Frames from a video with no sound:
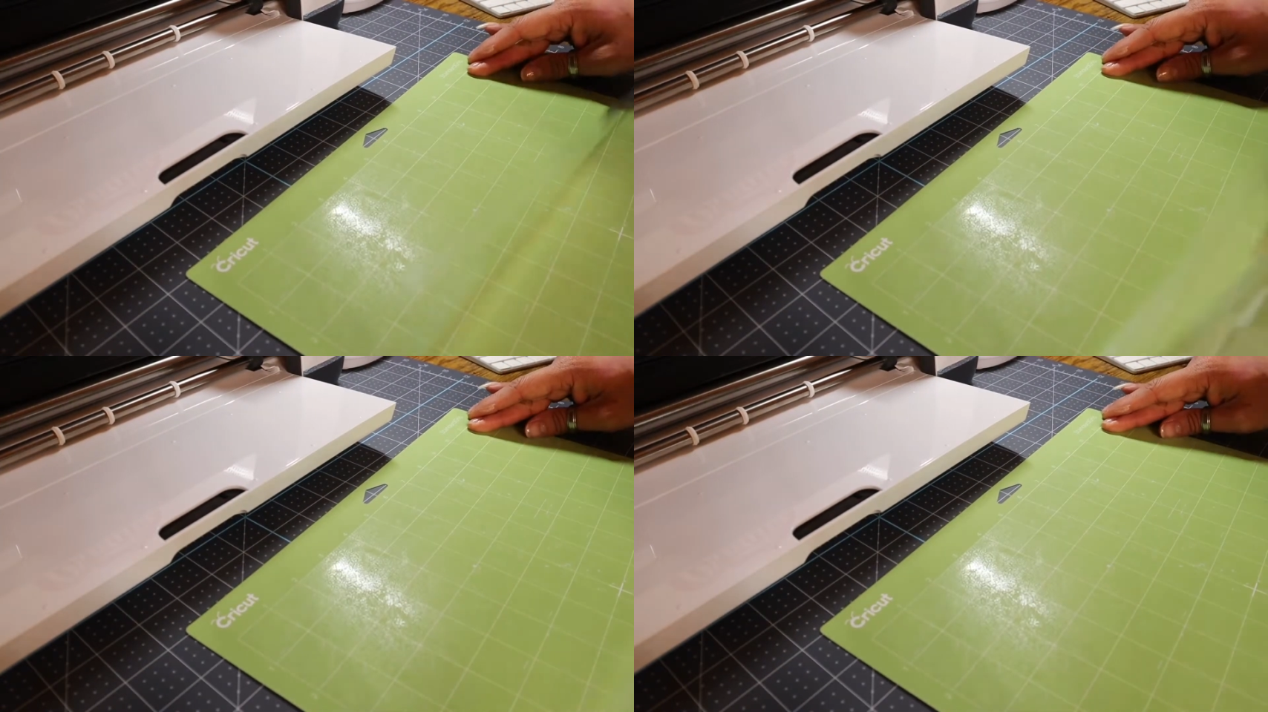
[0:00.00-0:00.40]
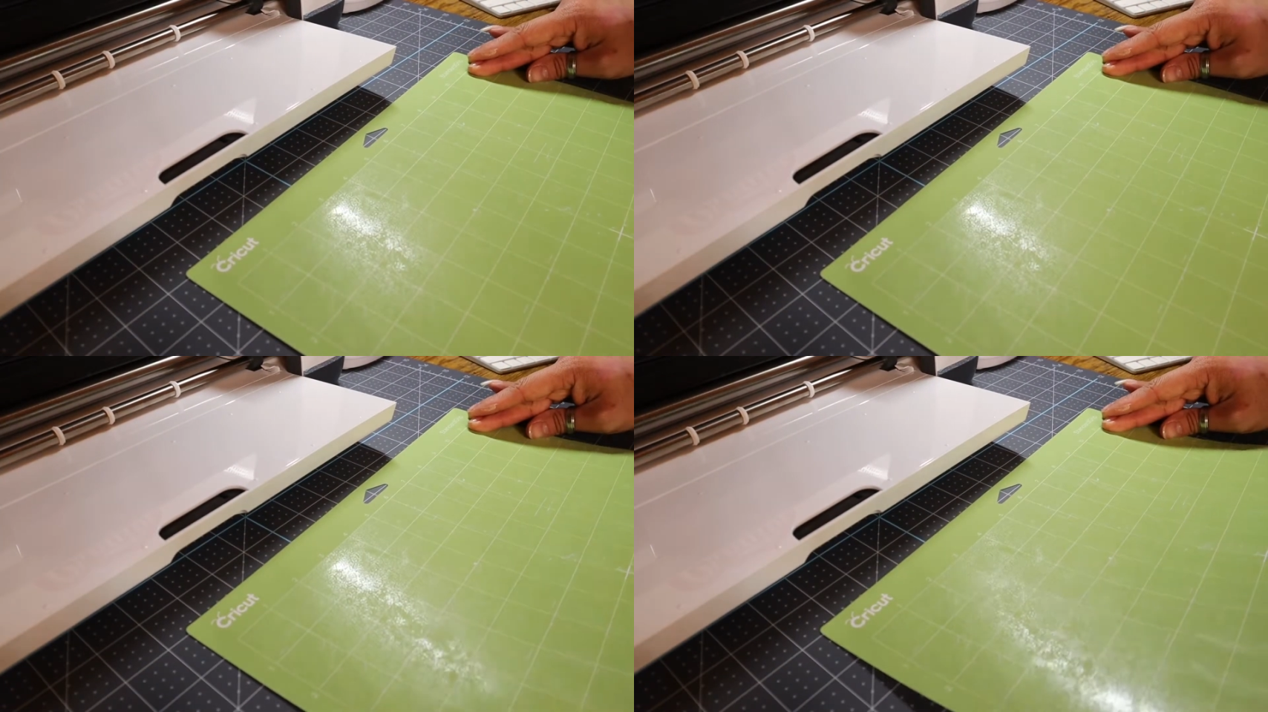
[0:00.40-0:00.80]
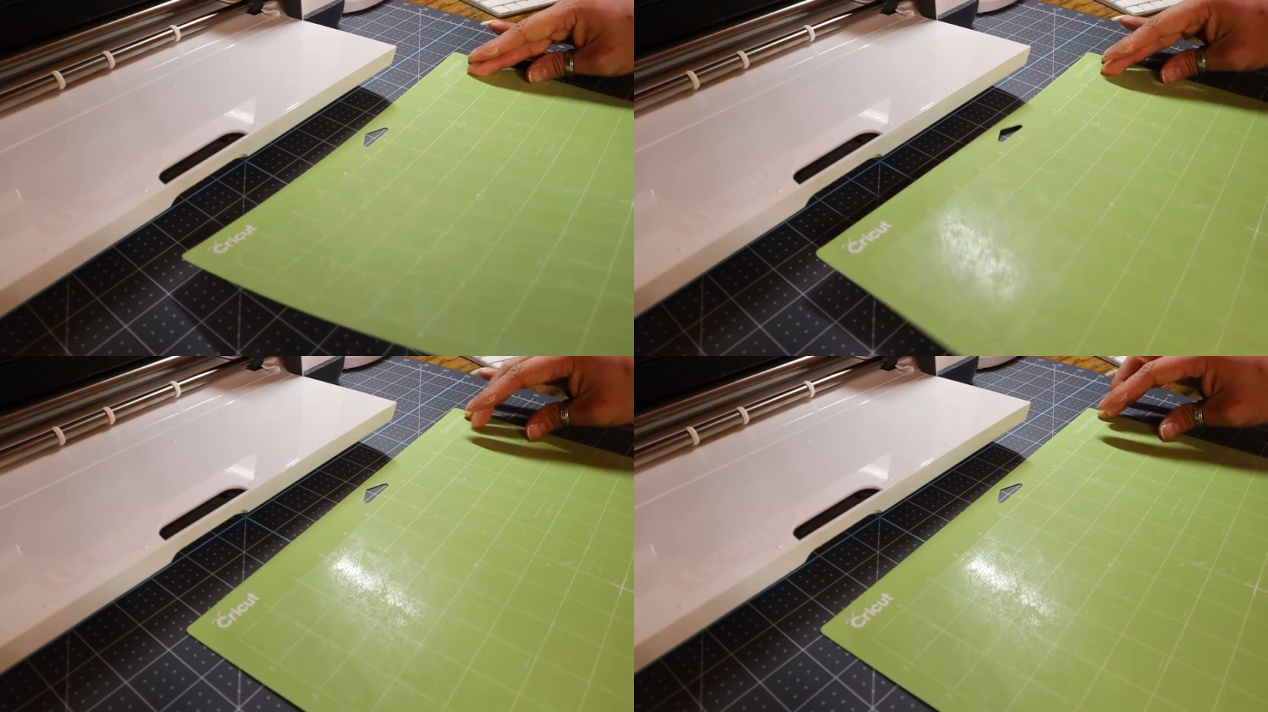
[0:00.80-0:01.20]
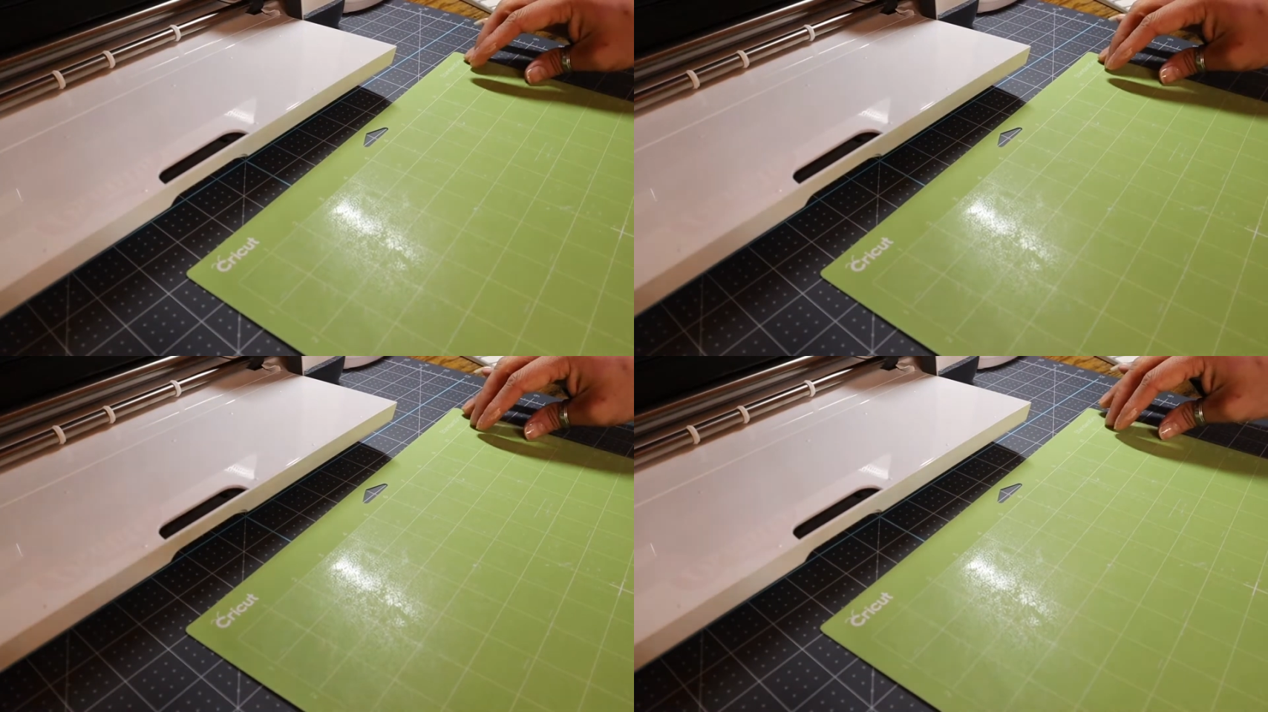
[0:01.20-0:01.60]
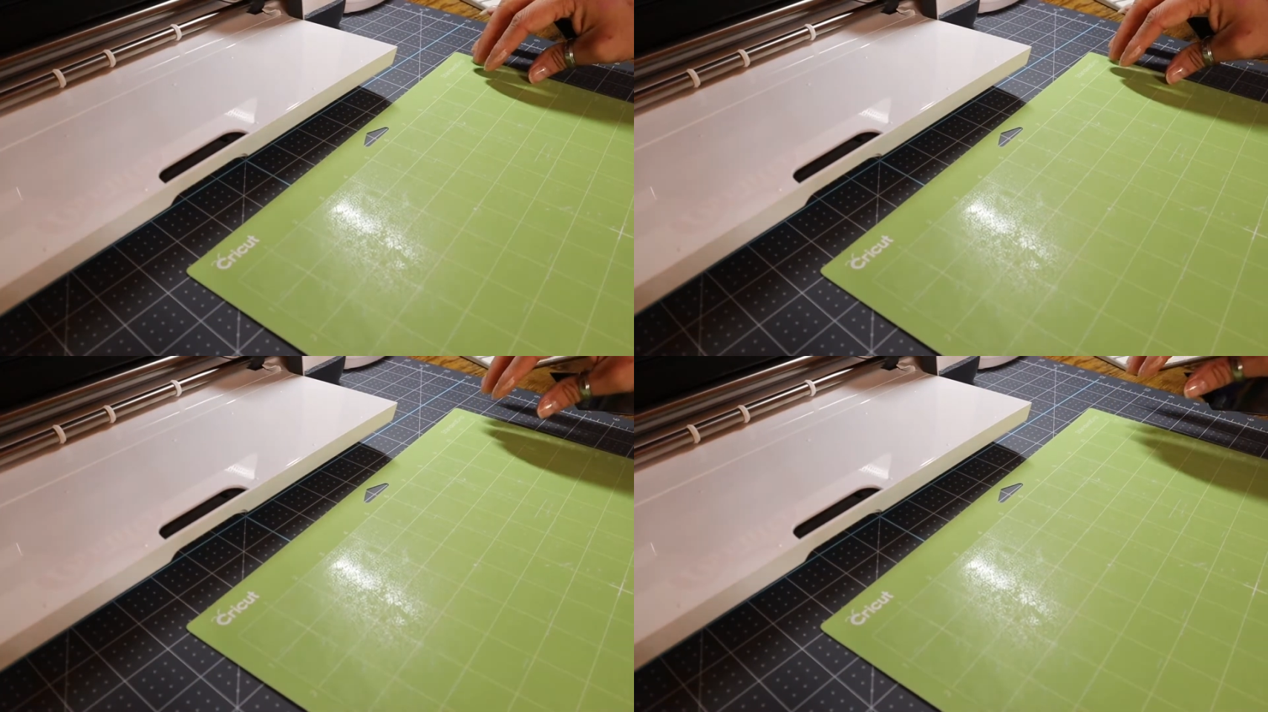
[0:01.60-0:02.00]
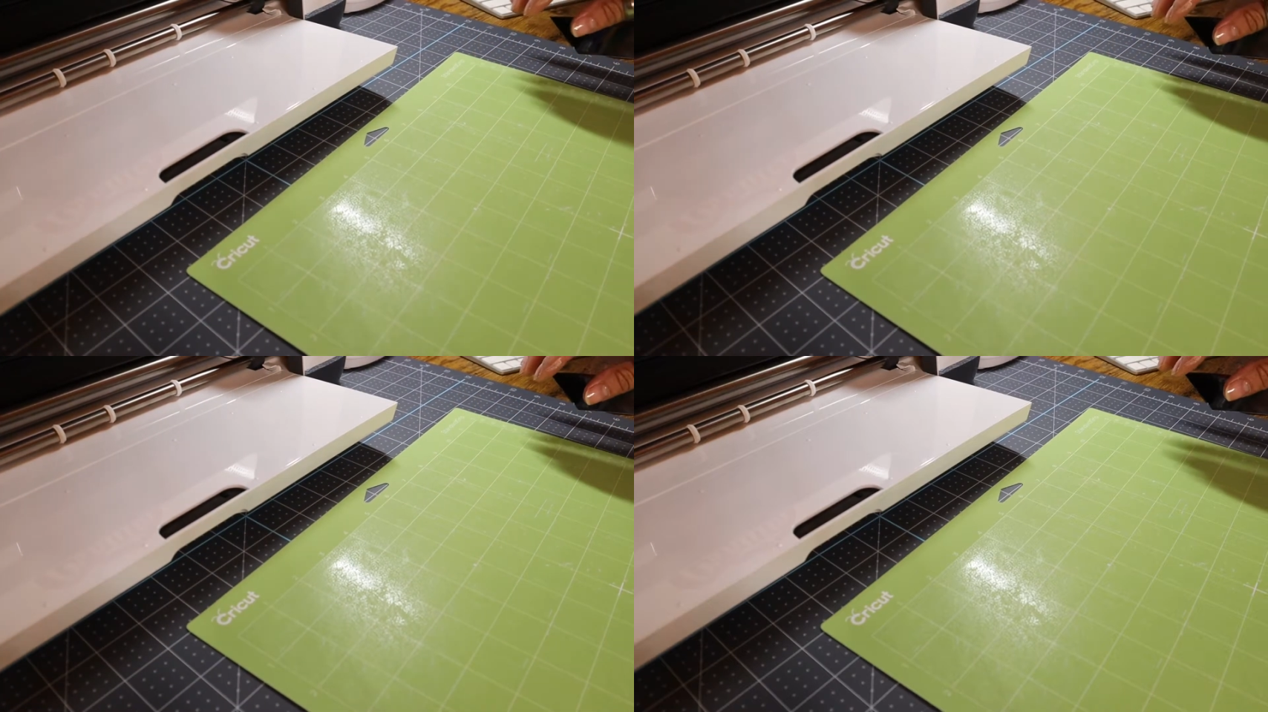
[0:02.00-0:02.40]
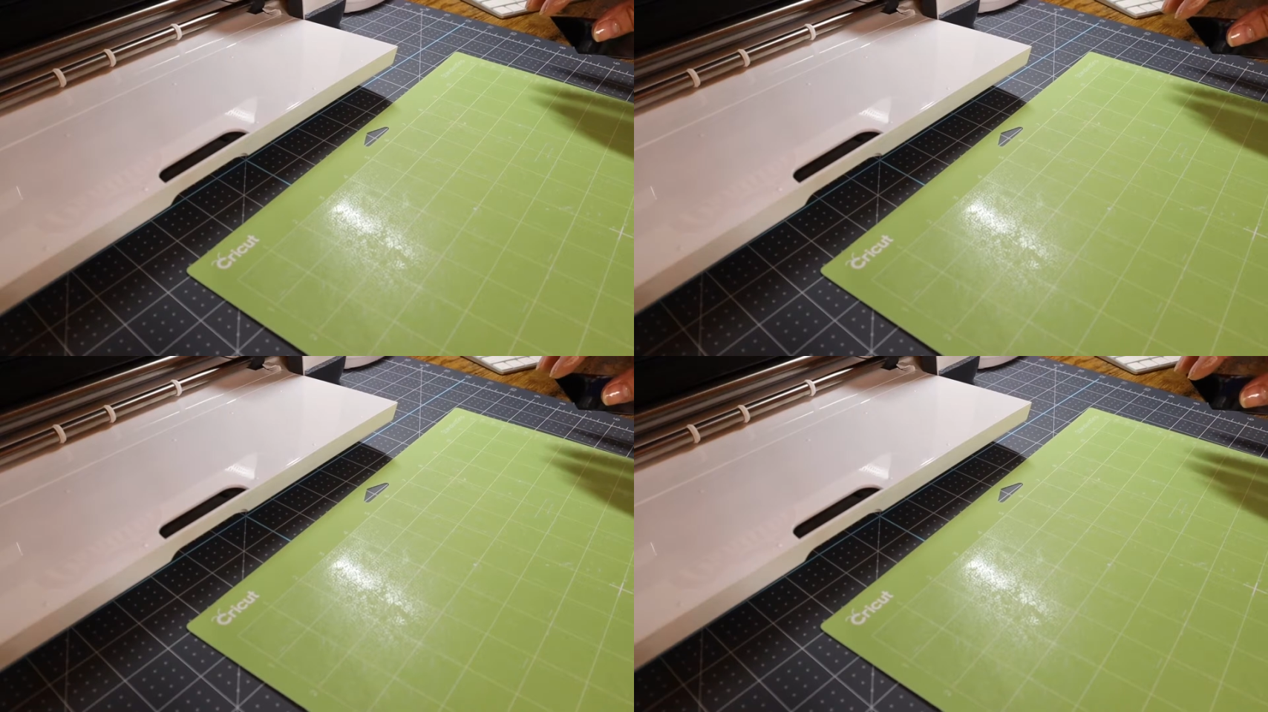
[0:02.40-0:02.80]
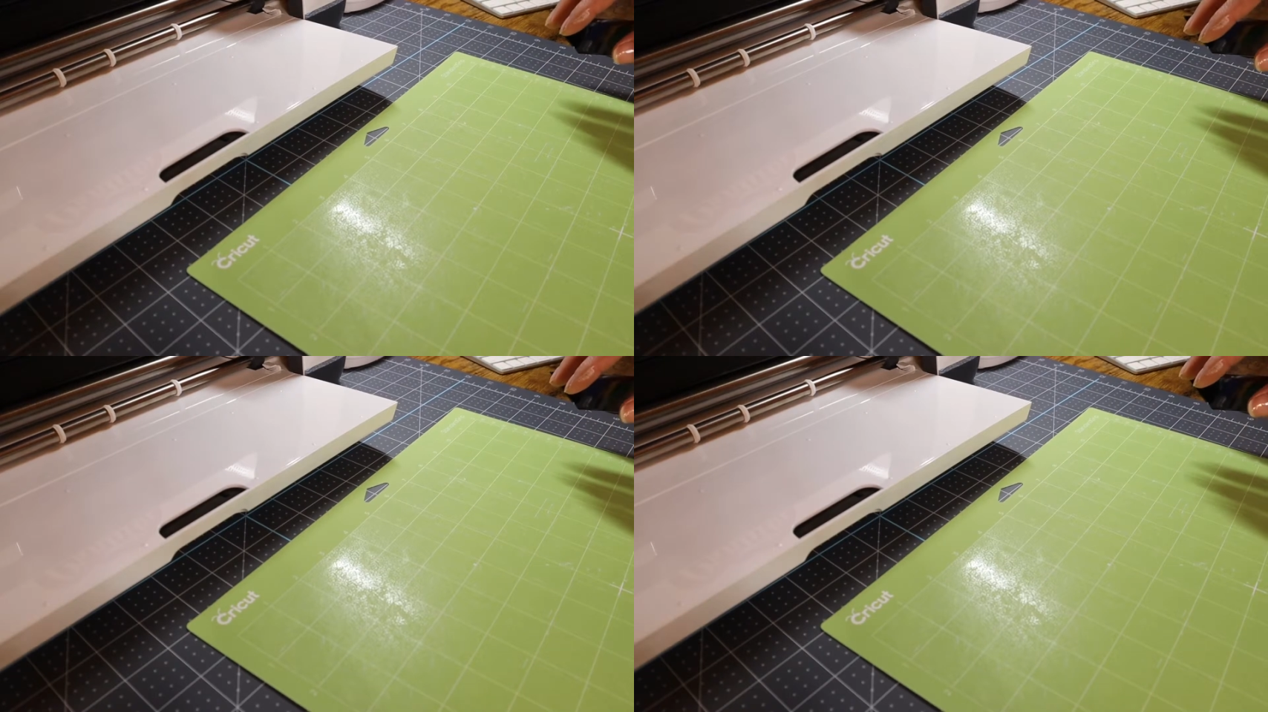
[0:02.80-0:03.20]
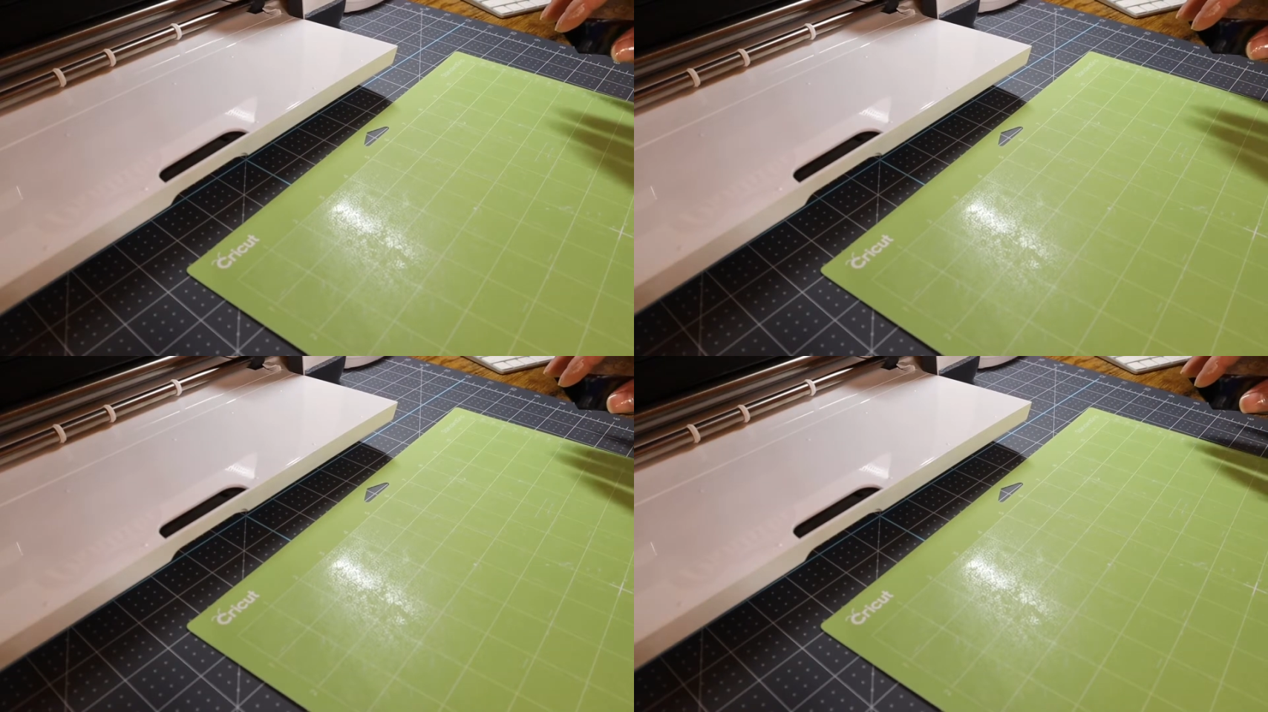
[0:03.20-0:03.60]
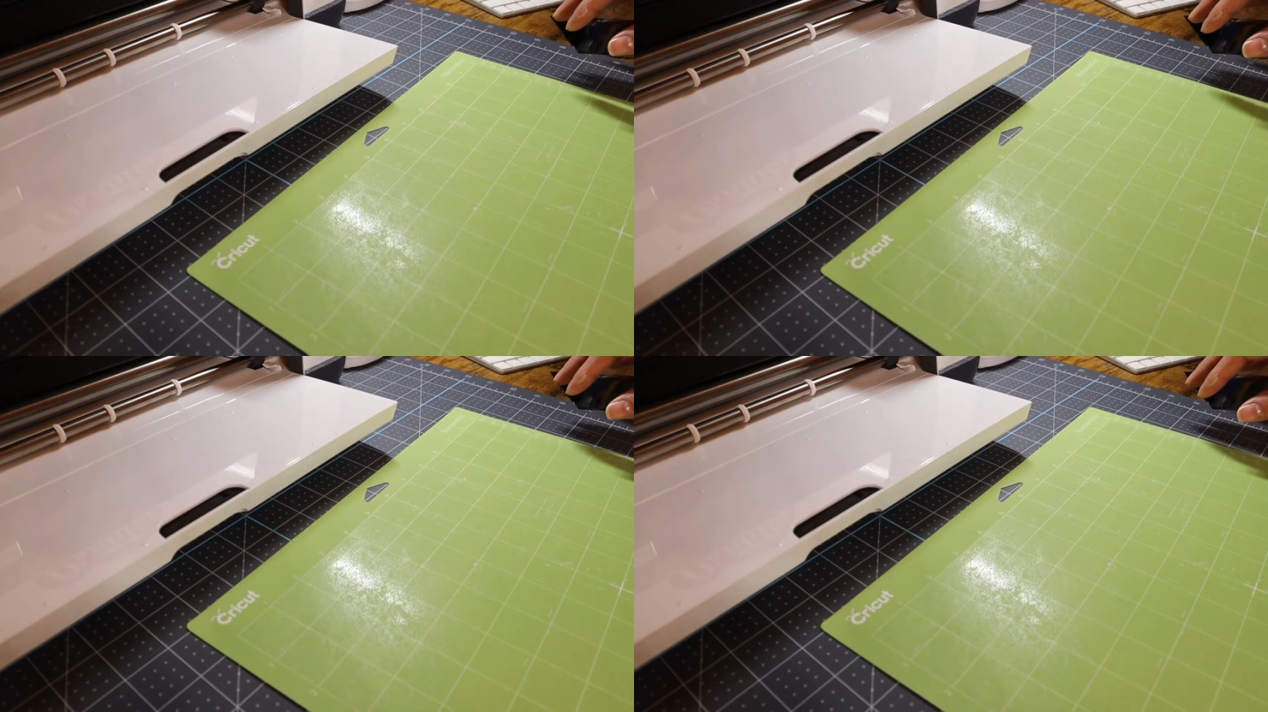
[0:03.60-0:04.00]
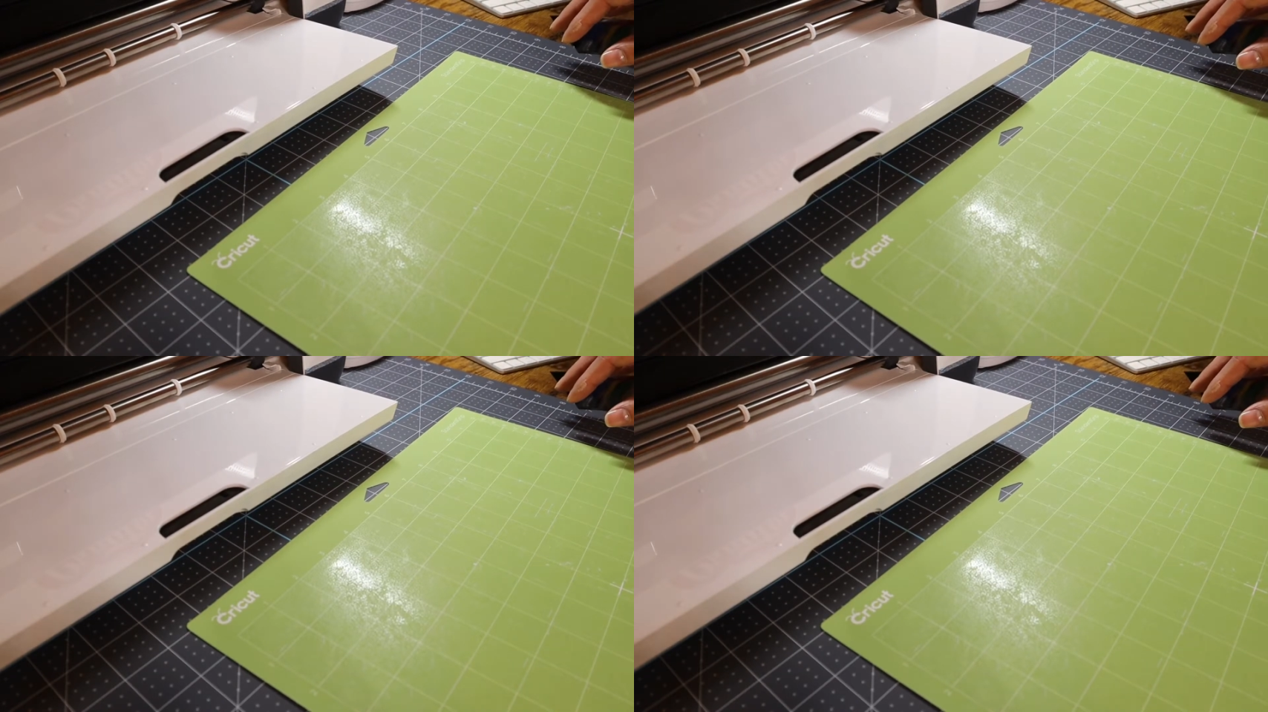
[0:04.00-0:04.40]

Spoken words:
(no speaker visible)